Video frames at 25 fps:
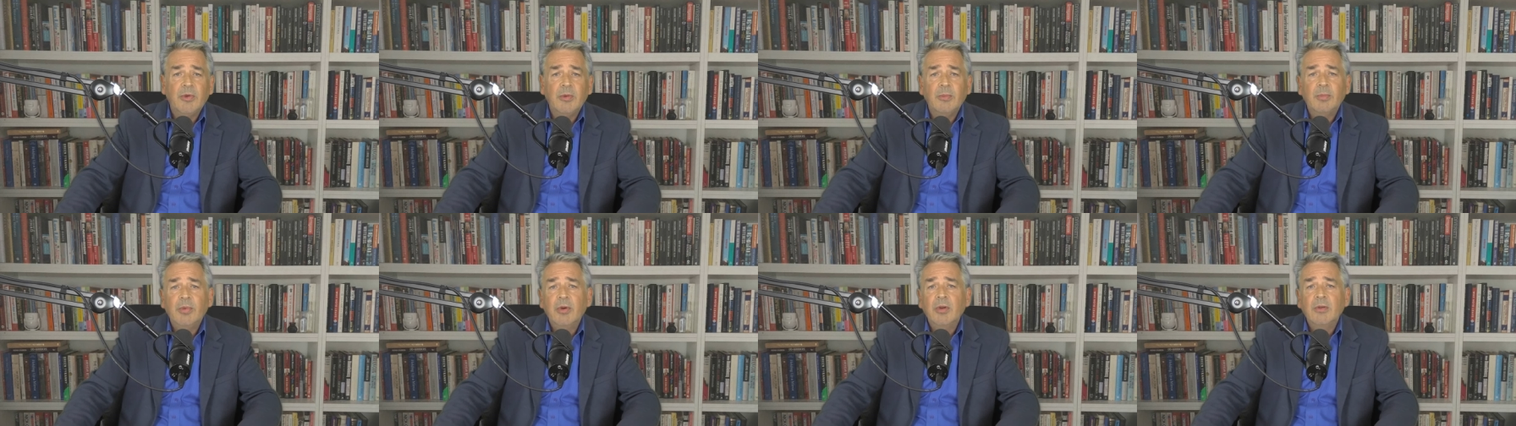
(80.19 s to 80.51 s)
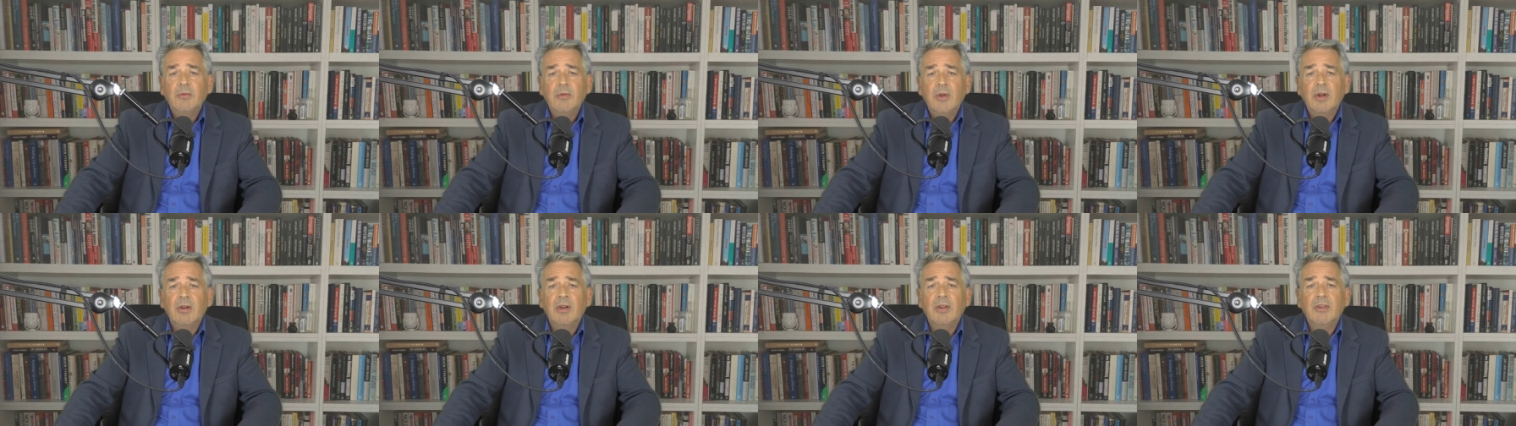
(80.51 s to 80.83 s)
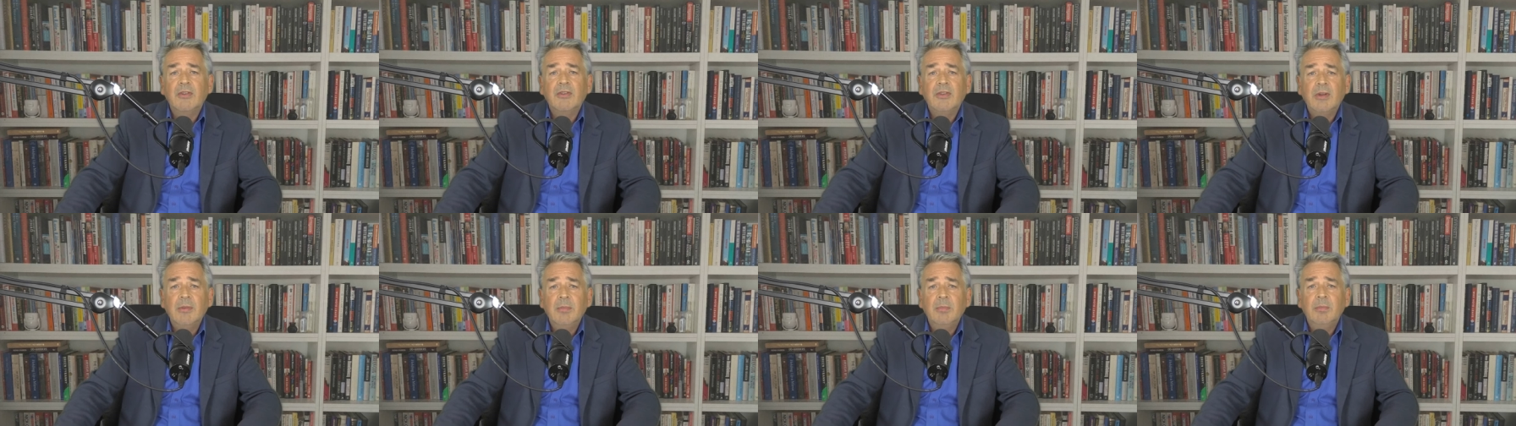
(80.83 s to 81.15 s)
And put very
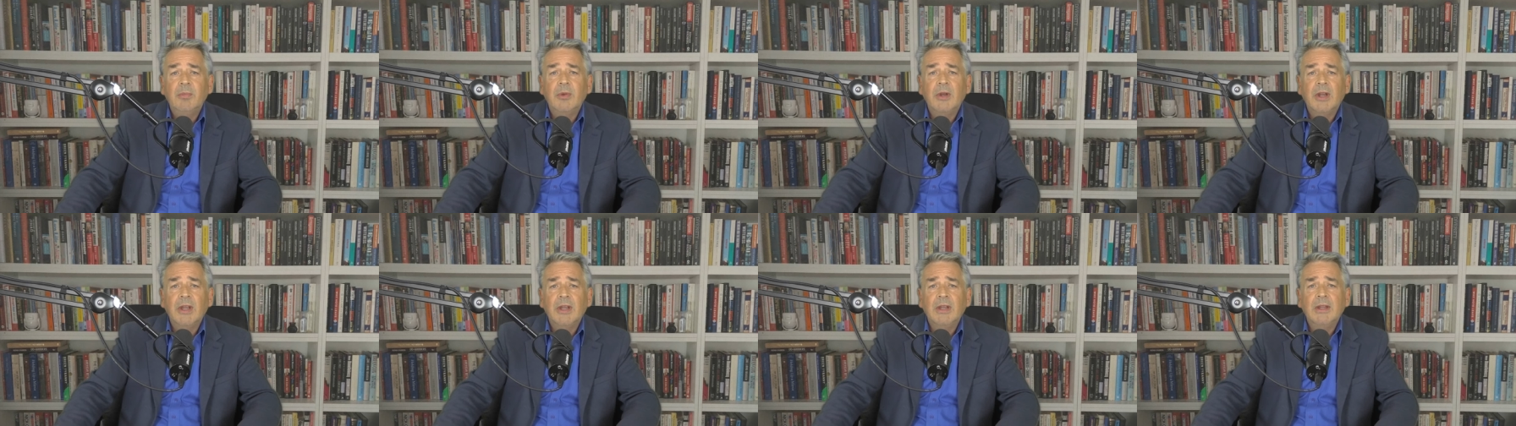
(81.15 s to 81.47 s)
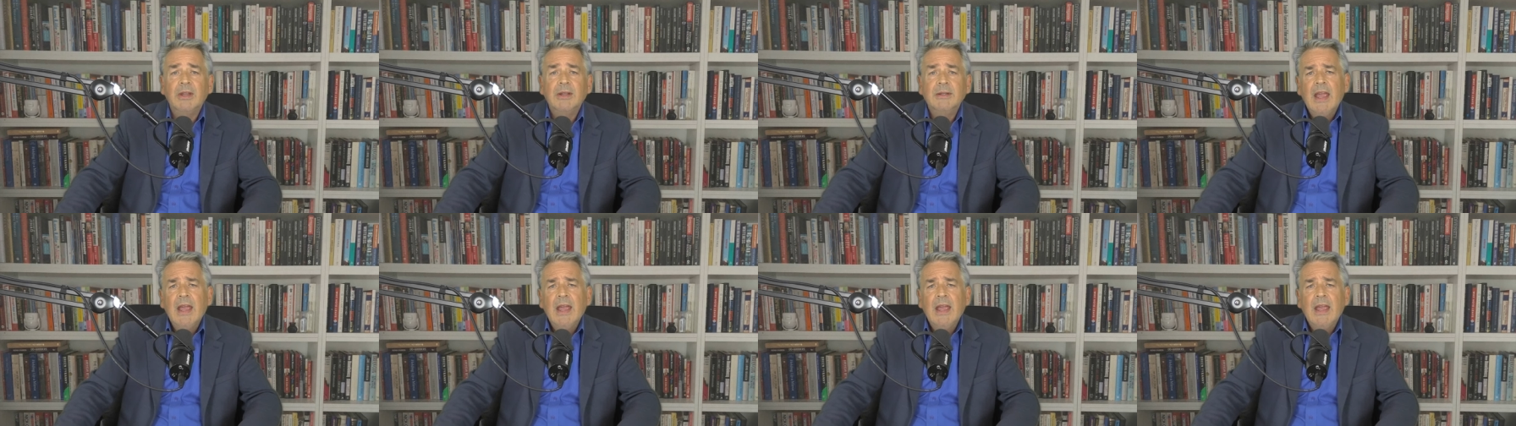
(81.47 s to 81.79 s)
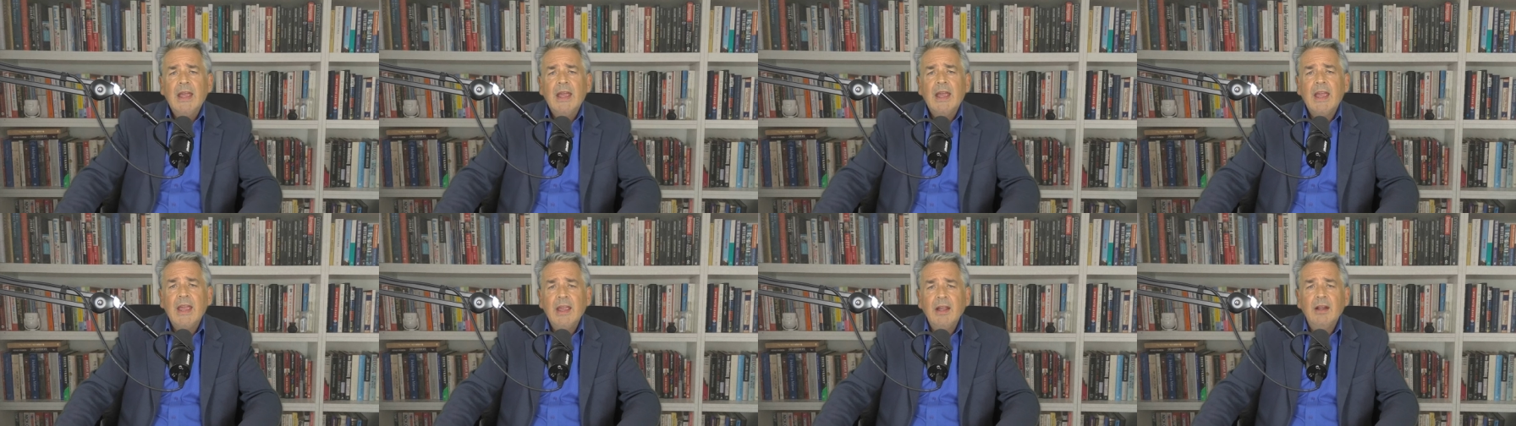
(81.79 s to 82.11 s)
simply,
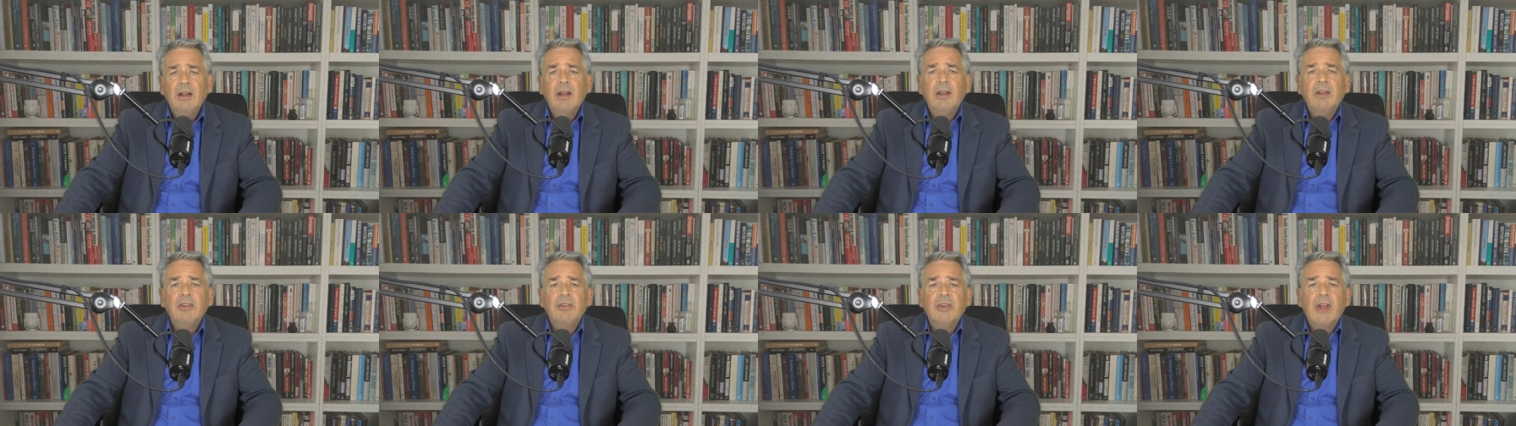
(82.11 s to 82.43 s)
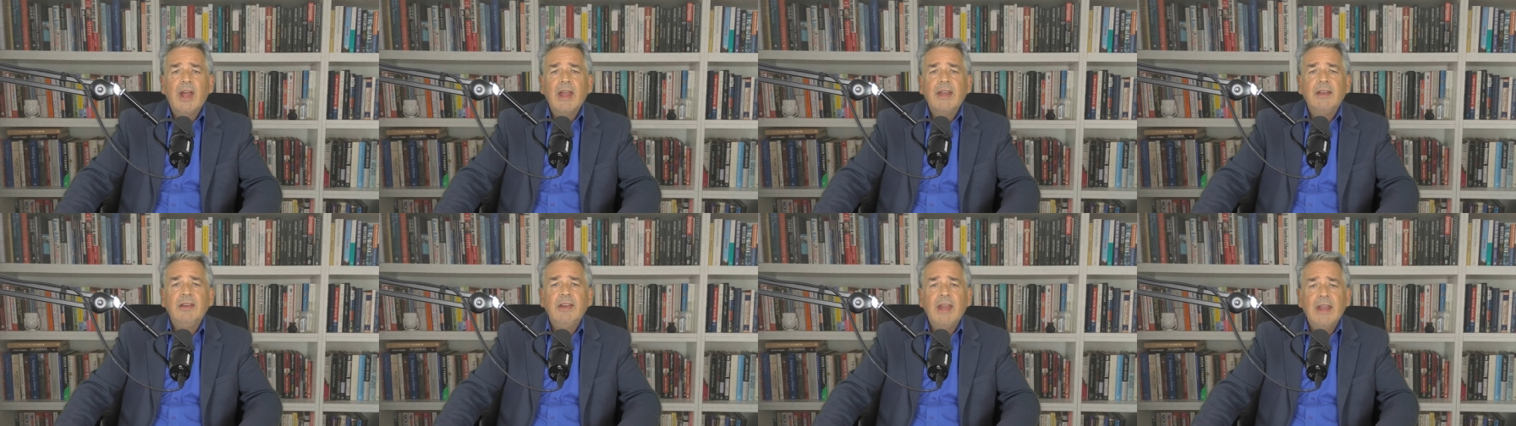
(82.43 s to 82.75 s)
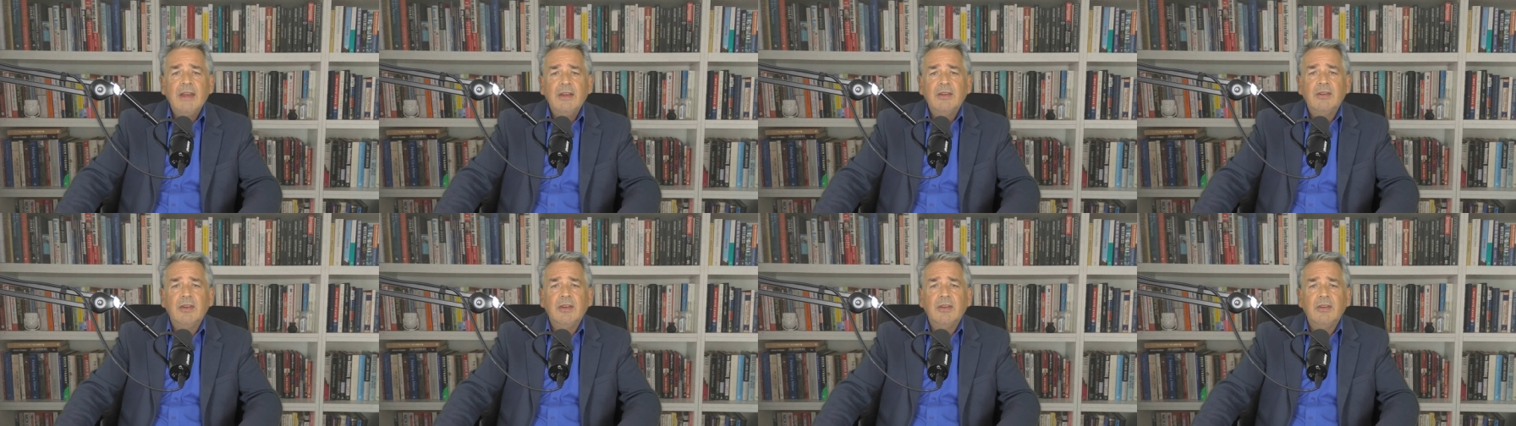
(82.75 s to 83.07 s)
English
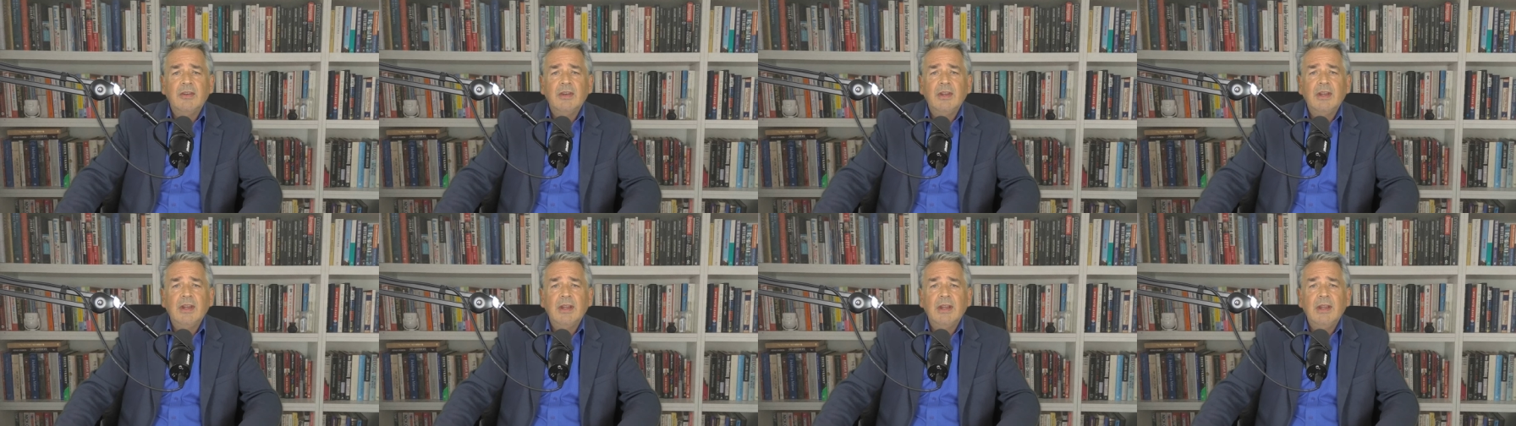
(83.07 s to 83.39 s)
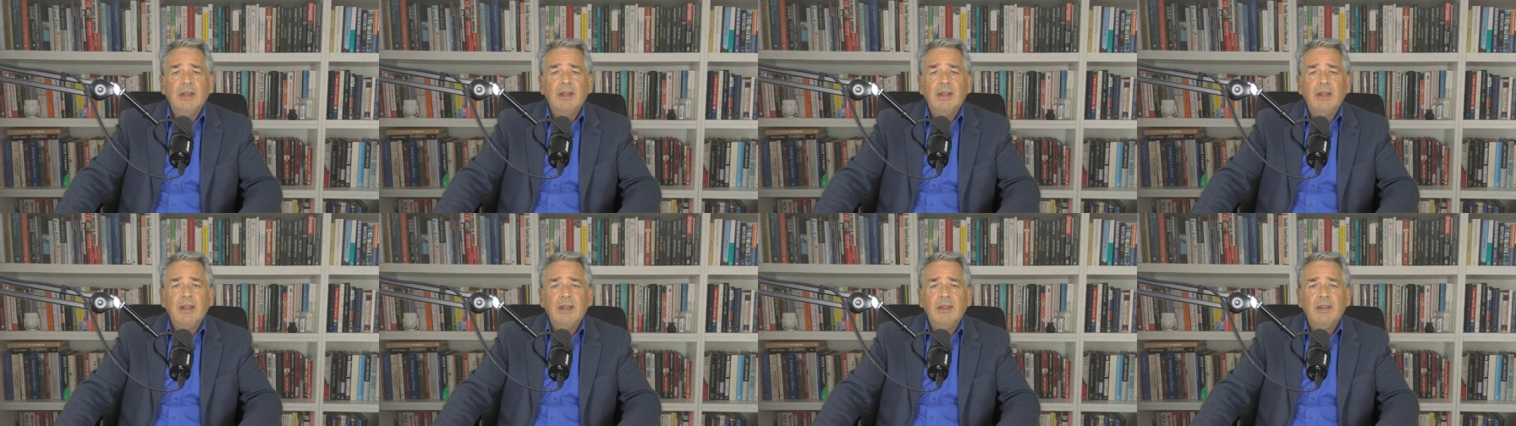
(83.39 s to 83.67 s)
identity